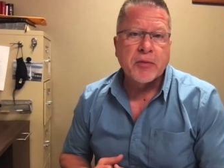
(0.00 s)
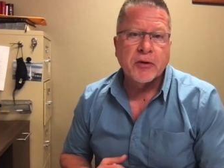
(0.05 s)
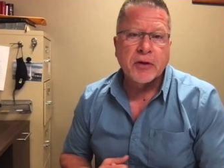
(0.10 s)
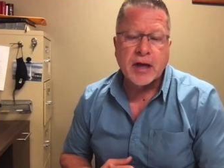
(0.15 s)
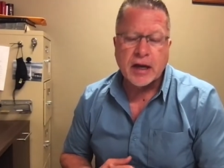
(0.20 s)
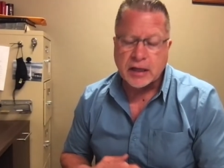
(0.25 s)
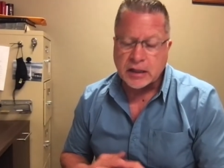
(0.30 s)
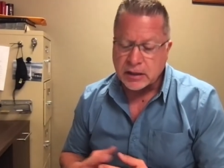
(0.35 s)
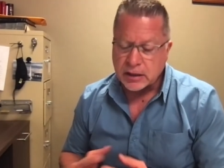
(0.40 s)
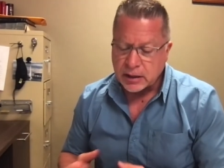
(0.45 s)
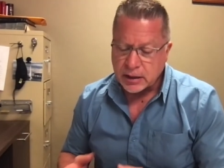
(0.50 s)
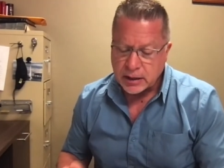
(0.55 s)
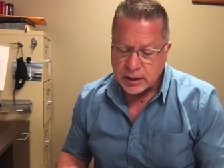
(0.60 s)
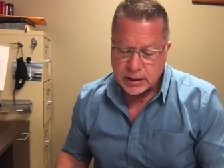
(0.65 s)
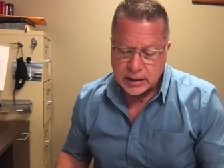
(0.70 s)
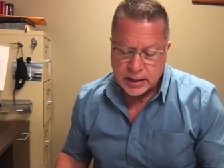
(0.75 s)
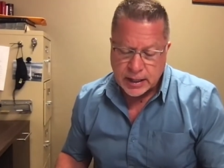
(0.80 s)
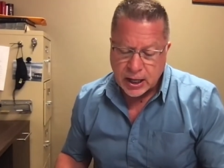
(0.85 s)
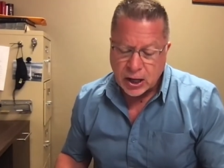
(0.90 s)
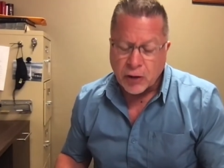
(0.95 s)
that can
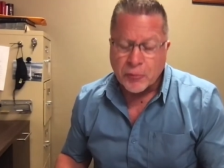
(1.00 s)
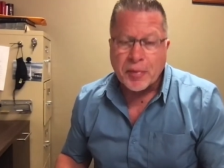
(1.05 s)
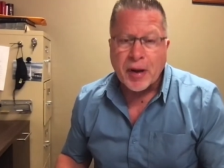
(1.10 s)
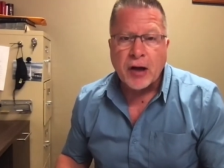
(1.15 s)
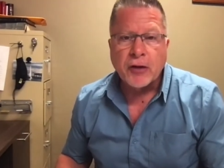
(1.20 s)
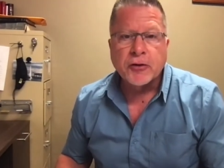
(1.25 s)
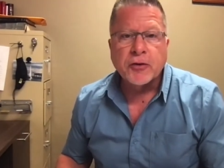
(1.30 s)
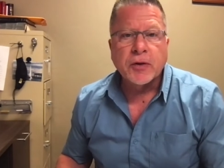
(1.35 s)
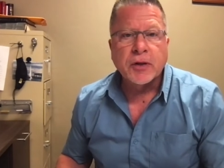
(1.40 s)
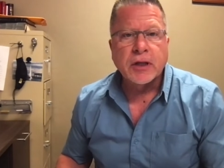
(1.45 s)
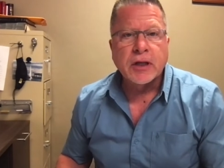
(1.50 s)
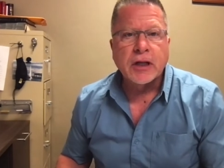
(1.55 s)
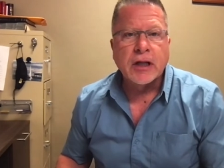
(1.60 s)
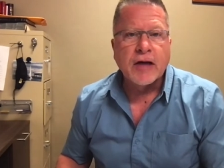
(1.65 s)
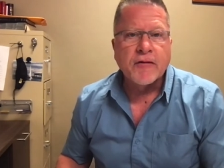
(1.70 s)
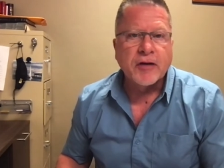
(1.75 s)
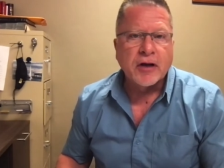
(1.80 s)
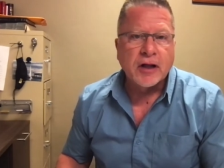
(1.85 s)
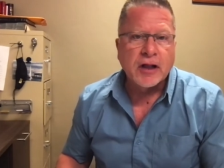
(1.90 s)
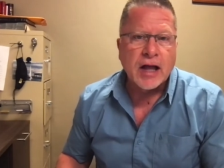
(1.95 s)
help out during the
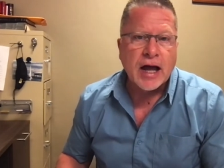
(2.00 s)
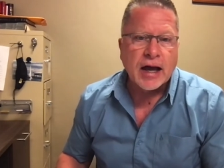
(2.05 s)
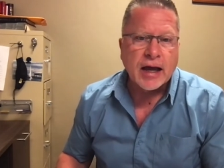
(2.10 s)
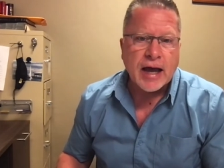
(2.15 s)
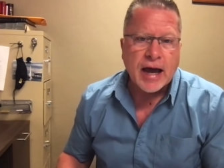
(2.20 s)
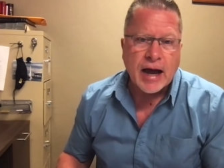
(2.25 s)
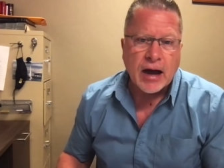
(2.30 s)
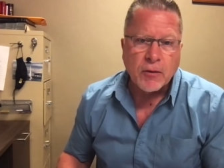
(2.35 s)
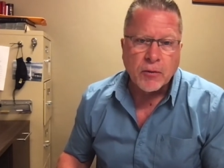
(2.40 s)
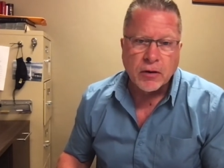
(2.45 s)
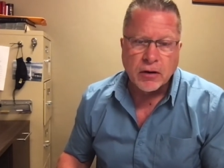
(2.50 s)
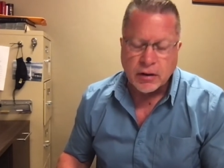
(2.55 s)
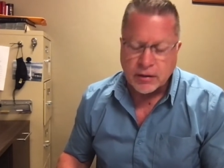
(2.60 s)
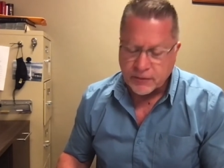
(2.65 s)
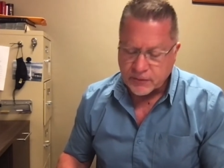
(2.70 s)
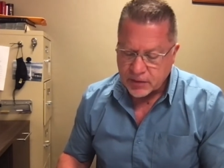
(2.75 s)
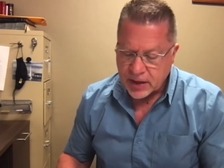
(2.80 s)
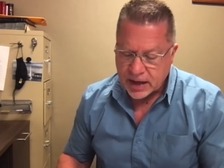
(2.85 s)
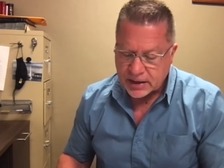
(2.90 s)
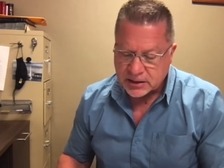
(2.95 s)
11 o'clock hour.
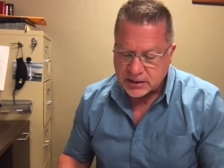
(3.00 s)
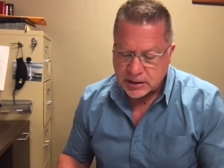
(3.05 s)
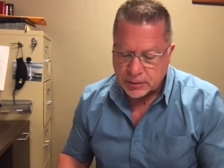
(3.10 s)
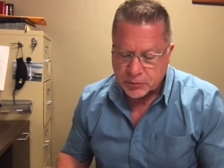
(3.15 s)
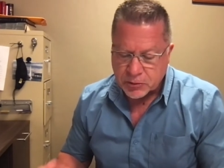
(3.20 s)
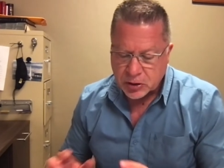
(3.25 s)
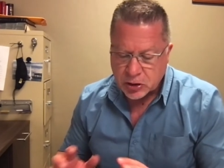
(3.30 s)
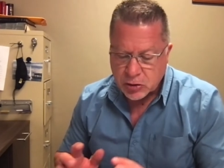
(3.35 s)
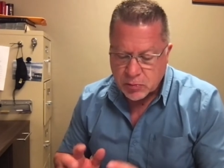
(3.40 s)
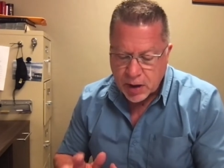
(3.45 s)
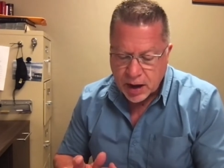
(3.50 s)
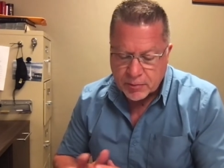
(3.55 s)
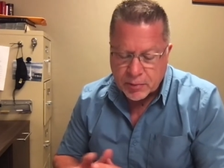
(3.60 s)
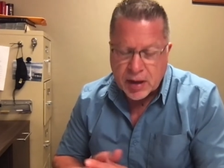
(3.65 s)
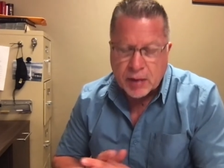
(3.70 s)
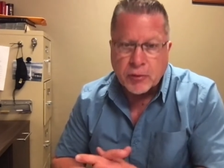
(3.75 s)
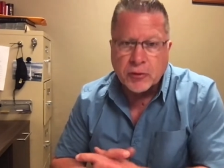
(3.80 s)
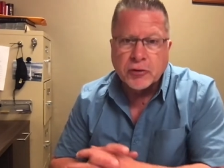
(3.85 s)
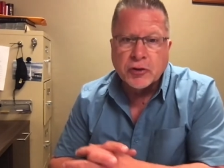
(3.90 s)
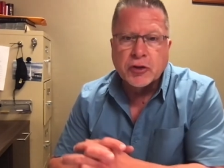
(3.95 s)
If that's something you might be
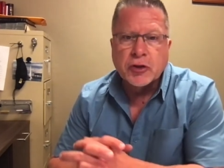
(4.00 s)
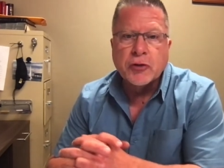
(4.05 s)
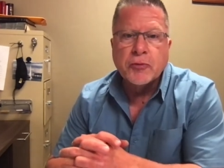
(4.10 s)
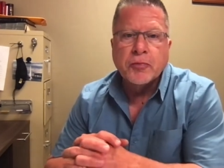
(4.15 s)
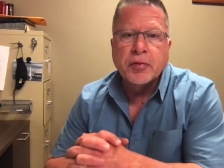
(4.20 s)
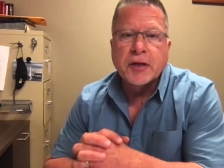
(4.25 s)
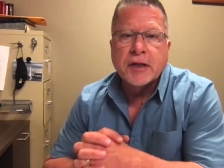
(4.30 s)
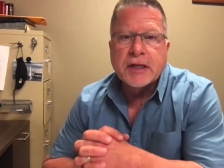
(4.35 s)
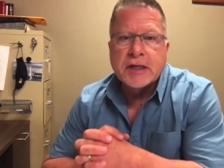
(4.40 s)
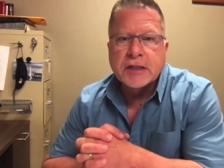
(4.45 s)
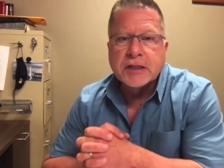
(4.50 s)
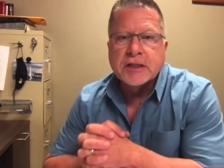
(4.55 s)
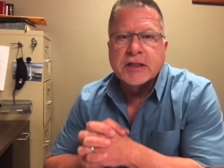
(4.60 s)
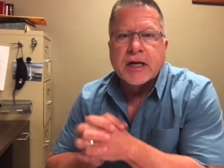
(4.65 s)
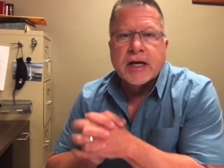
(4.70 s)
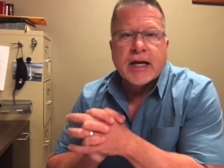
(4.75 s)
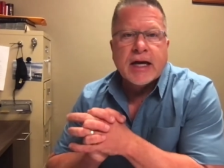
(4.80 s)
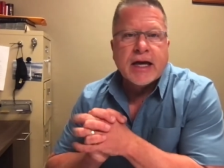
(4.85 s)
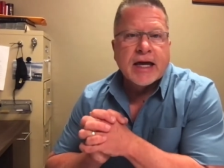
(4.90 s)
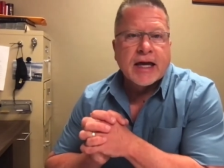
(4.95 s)
able to do, please
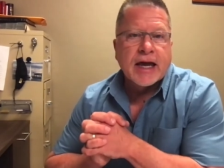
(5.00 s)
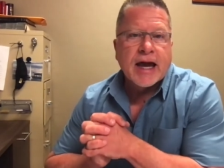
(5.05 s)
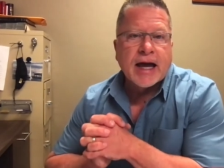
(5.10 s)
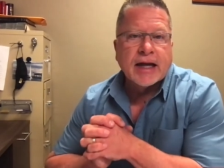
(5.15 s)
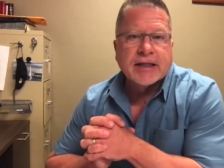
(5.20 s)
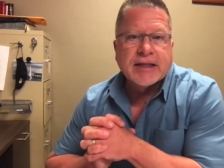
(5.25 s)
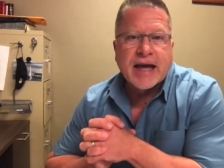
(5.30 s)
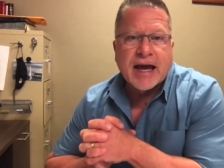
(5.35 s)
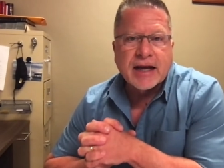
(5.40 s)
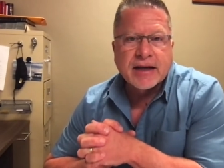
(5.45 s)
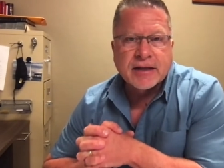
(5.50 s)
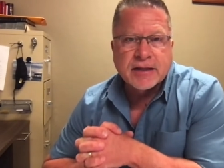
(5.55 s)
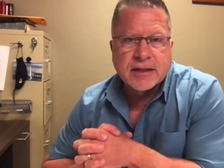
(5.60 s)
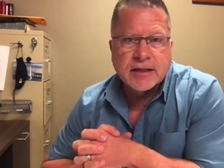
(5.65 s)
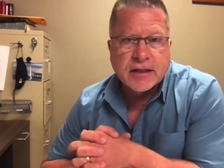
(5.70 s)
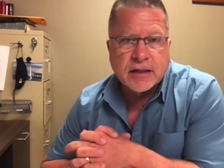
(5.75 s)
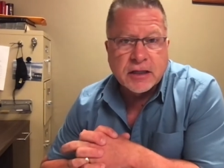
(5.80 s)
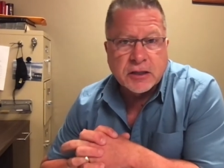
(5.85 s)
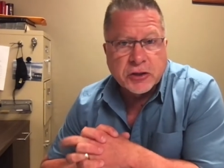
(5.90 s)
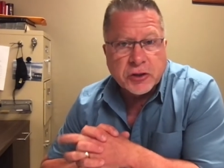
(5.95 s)
contact
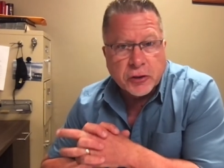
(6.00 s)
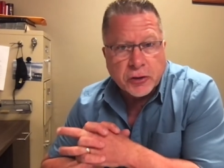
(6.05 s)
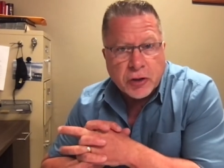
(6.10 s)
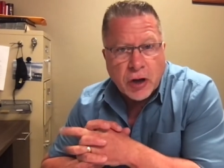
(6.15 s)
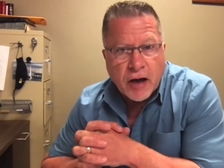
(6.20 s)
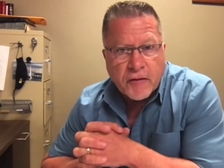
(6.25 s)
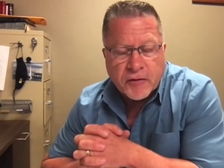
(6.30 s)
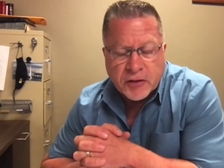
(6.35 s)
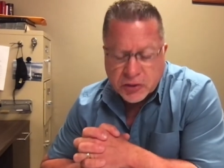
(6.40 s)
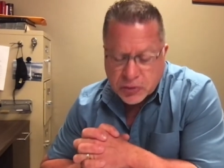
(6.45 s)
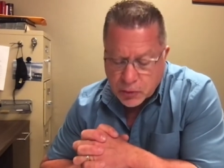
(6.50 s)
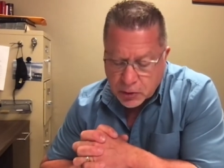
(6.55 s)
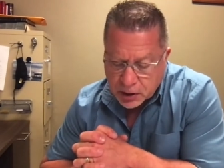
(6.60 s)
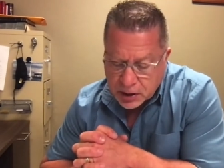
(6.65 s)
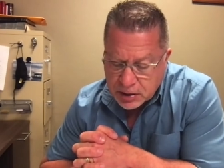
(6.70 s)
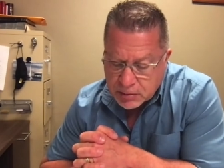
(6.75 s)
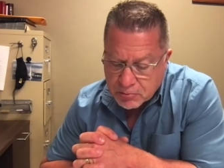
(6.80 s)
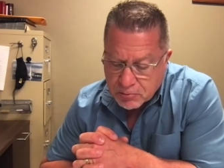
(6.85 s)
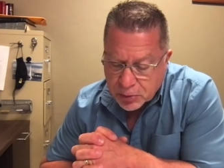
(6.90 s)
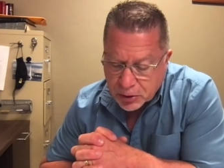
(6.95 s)
the church office or
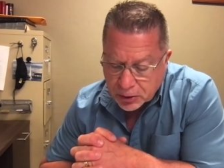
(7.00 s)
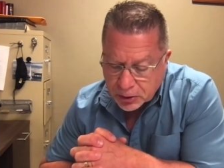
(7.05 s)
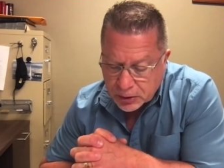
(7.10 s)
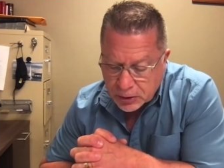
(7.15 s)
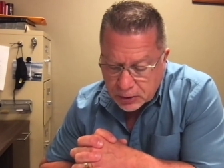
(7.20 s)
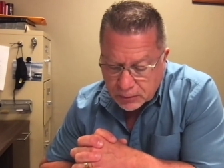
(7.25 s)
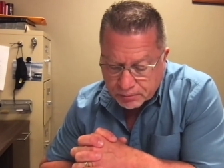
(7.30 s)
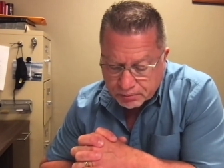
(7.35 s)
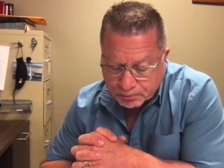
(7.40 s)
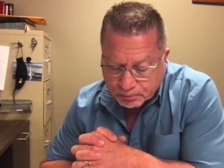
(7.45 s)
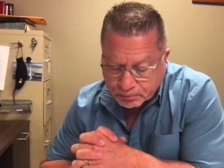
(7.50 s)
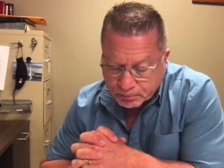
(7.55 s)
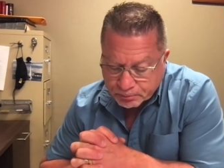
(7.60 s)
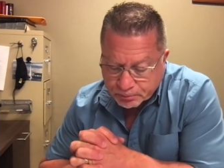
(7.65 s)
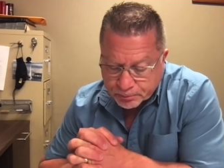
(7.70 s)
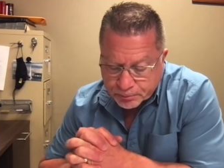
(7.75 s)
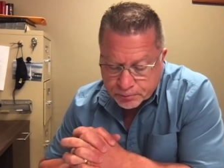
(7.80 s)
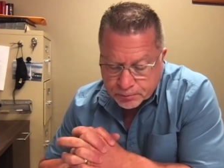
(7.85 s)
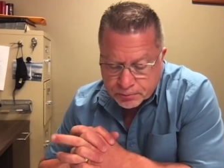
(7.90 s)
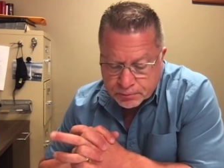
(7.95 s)
Kim Burko.
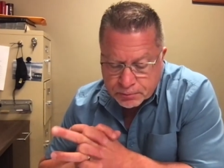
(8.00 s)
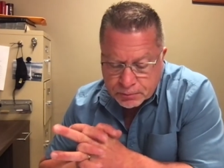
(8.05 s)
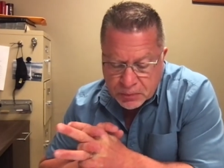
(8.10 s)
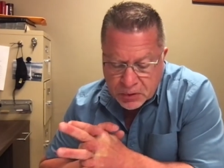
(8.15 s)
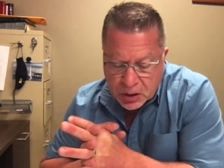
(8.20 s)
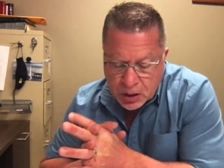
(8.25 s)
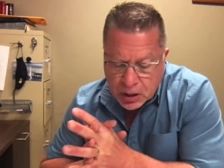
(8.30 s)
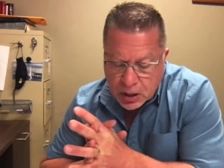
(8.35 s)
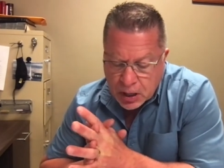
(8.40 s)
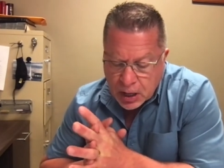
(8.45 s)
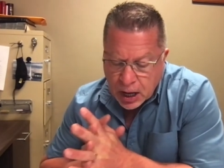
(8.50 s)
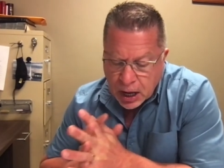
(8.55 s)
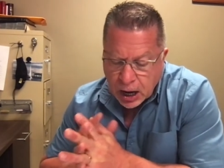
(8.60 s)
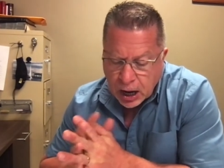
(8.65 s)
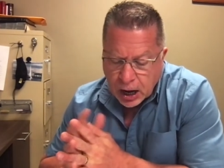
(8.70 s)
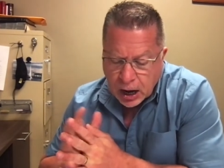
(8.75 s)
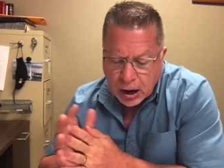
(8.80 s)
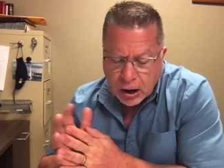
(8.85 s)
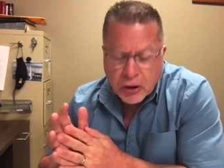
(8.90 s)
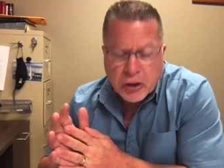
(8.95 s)

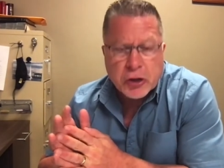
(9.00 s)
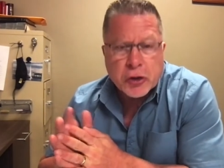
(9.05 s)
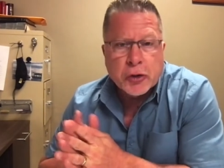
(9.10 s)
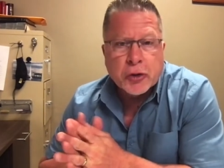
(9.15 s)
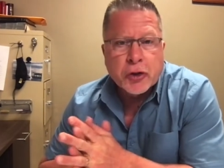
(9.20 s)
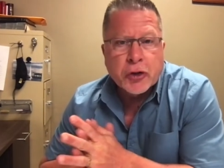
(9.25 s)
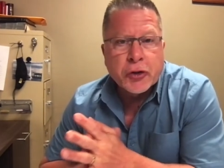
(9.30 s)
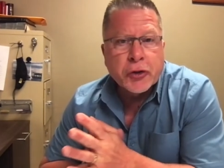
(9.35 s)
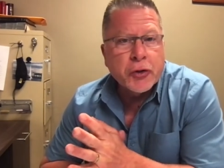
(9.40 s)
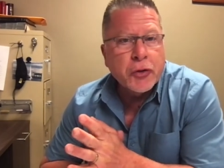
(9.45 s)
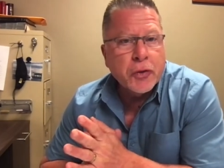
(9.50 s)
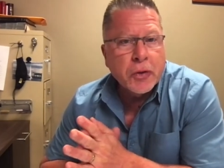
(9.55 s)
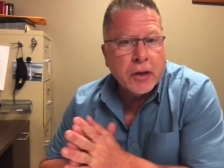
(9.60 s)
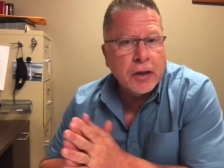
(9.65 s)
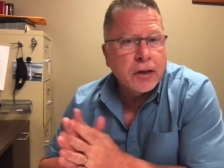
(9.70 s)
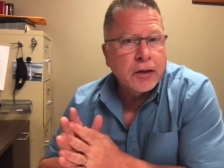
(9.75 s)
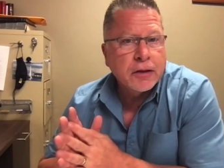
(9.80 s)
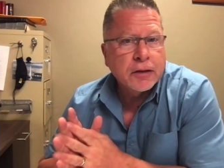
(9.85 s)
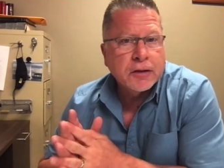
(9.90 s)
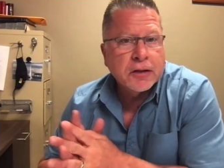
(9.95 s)
Are you new
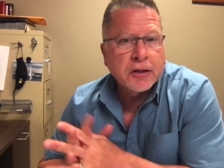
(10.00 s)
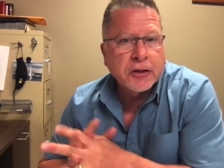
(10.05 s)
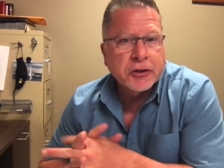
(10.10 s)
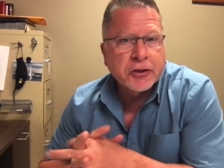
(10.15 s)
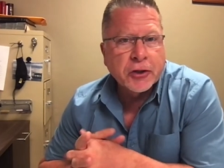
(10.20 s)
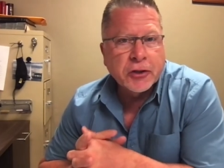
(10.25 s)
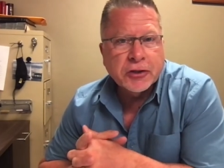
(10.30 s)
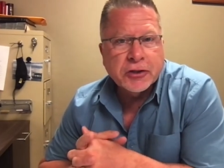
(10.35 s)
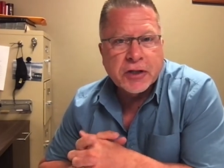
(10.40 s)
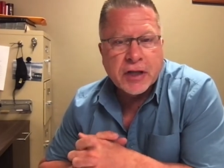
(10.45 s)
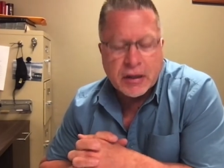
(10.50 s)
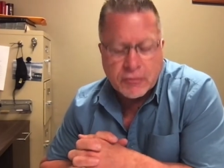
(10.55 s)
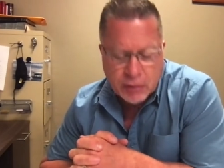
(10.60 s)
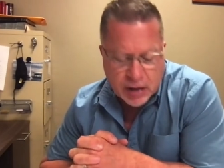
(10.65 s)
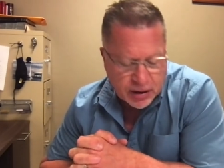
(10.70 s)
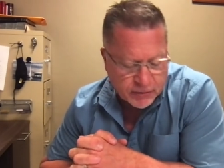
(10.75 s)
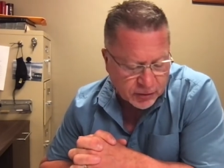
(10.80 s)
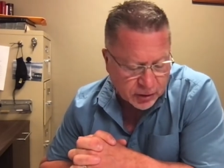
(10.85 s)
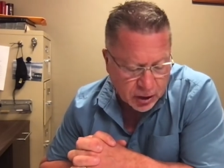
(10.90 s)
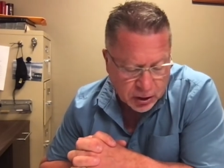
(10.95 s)
to the church? Then we
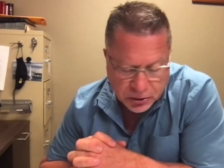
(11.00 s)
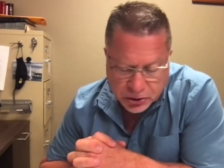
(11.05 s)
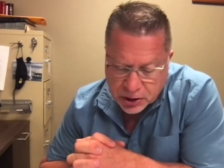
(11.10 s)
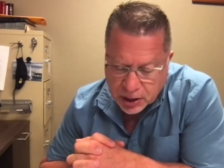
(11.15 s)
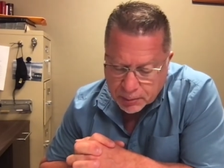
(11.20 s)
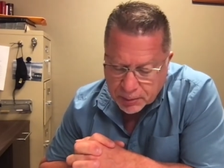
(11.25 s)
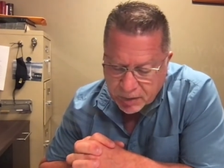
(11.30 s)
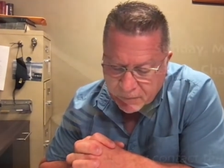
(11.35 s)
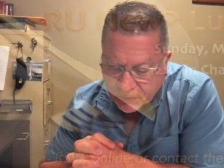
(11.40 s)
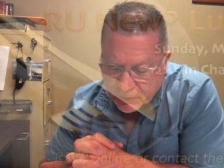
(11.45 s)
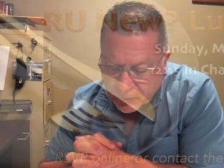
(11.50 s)
have a lunch coming up for